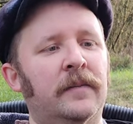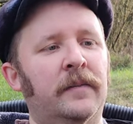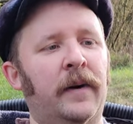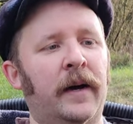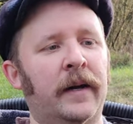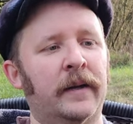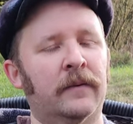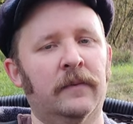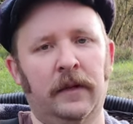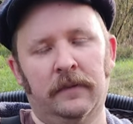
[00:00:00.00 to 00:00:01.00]
by,
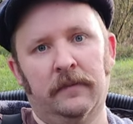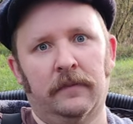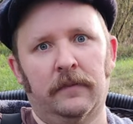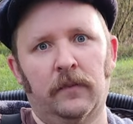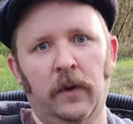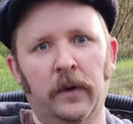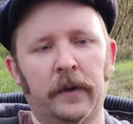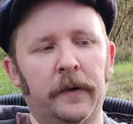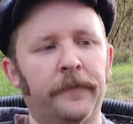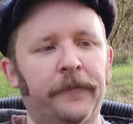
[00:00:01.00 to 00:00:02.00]
well, Rogue.